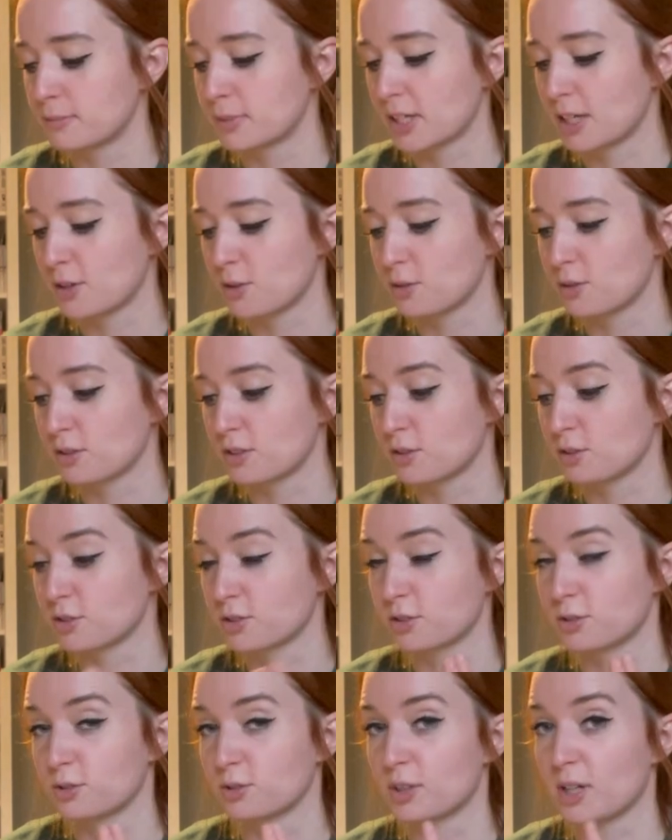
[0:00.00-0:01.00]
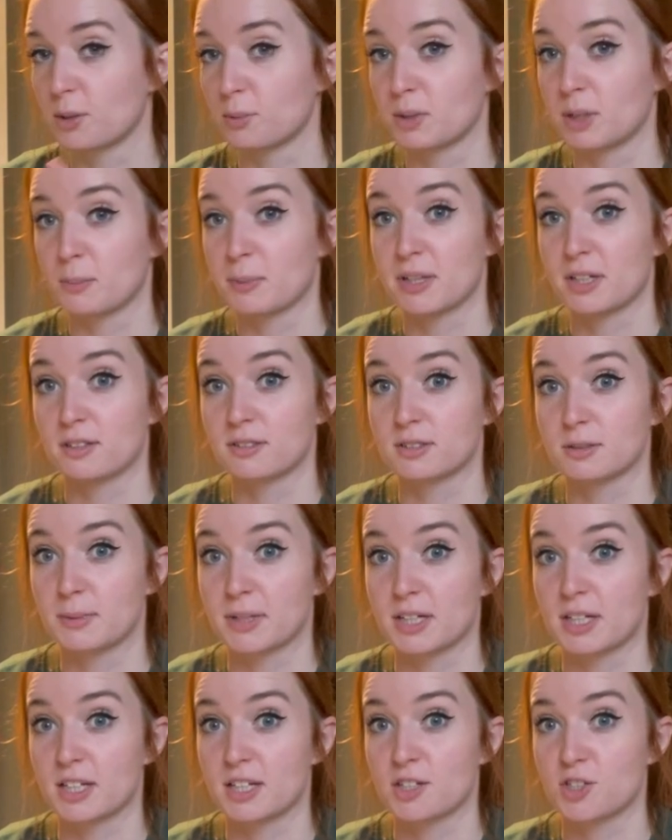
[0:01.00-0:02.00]
but I know also it will appeal to
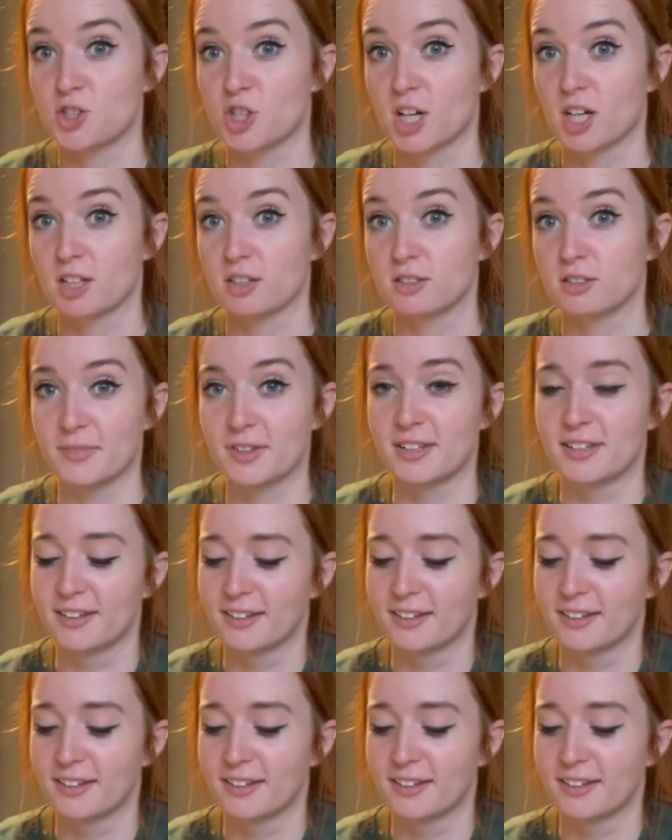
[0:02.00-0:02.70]
my child